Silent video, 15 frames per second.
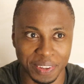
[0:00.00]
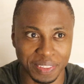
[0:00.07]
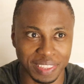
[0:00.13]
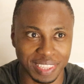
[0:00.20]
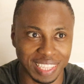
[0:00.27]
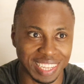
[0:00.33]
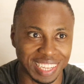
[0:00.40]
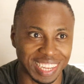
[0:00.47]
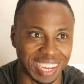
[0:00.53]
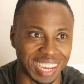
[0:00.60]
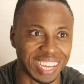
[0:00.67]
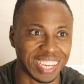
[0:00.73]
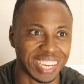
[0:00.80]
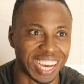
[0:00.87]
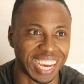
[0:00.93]
on
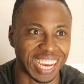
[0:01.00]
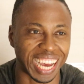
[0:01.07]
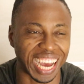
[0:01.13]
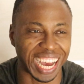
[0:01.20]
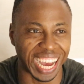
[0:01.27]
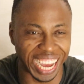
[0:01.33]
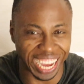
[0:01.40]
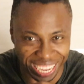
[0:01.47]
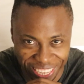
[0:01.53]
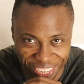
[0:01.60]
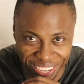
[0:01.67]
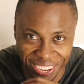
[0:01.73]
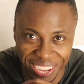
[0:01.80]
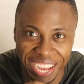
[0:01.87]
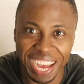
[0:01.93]
the
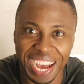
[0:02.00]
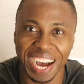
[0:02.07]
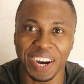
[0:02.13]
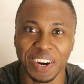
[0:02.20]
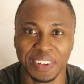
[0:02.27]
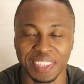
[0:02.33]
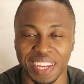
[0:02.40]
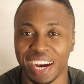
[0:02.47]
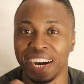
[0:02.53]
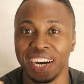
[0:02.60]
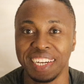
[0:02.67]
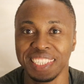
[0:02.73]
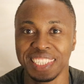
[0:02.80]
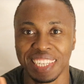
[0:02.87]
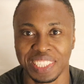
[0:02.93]

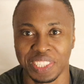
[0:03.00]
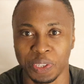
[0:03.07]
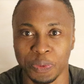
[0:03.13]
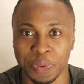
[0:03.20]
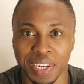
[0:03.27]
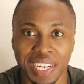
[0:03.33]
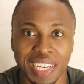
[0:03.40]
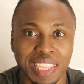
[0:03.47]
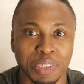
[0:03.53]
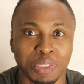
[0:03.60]
hunt, as you were.